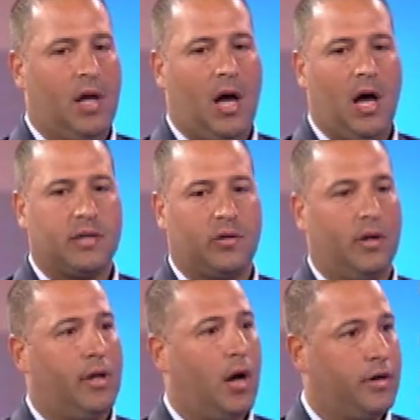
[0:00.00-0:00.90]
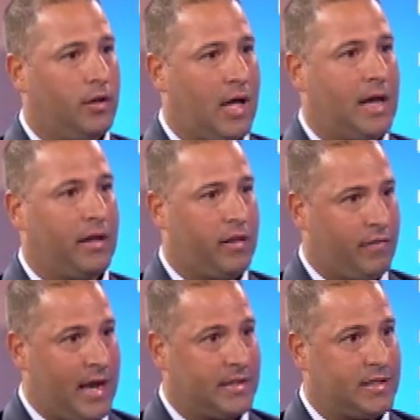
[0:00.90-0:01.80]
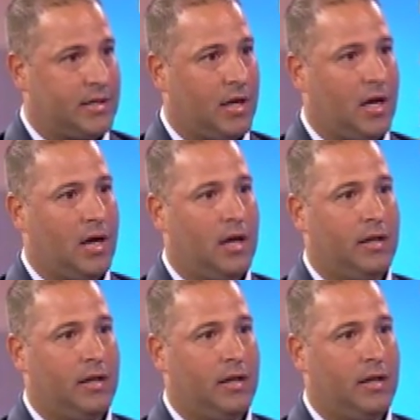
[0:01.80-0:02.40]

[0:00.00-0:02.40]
uh, sort of the underlying threats uh,